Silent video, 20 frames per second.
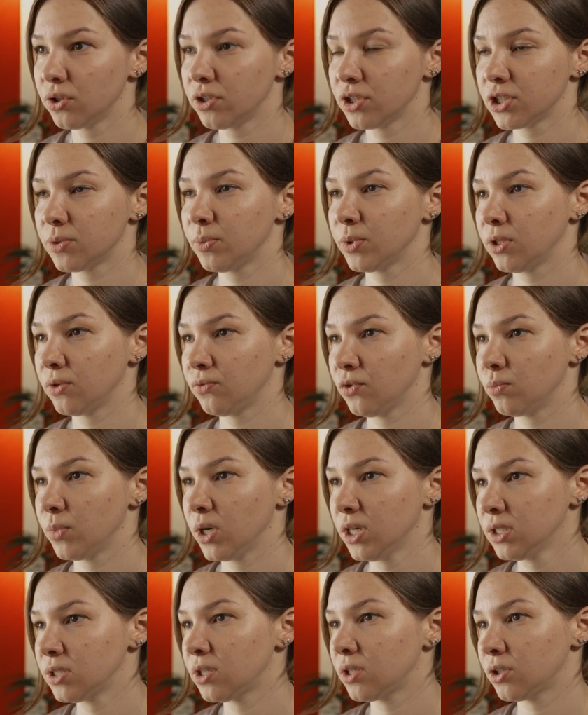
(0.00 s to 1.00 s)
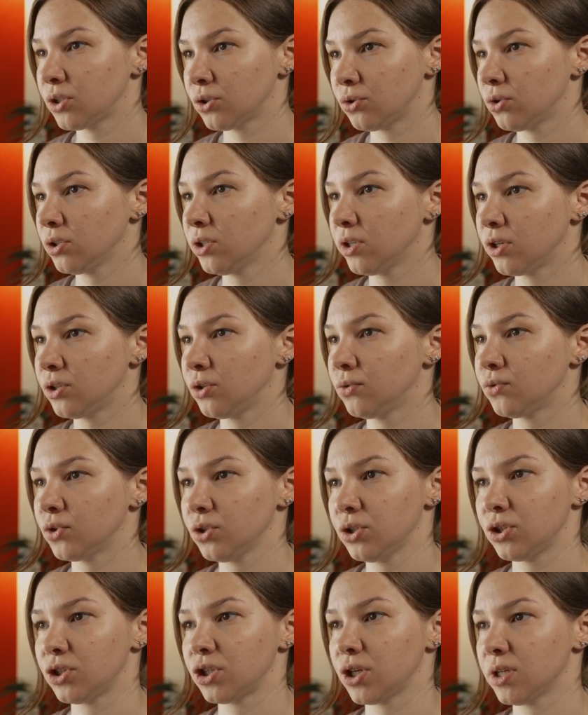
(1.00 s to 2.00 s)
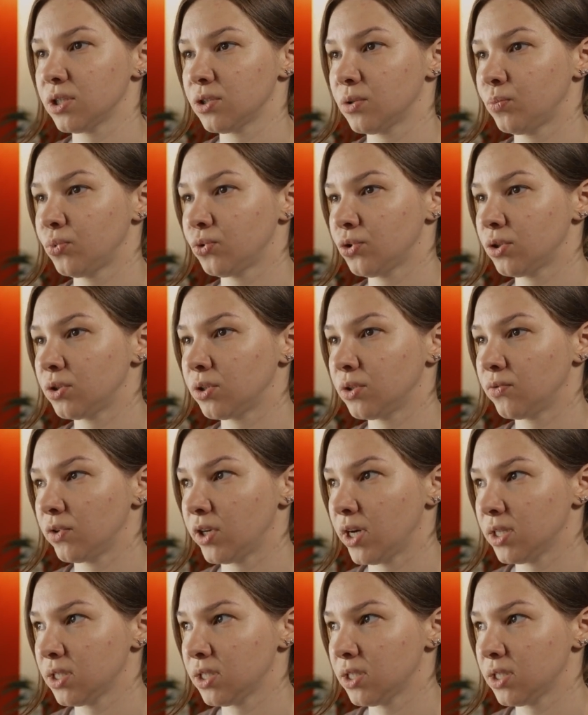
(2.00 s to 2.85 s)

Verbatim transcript: hope that people find the answers to all their questions.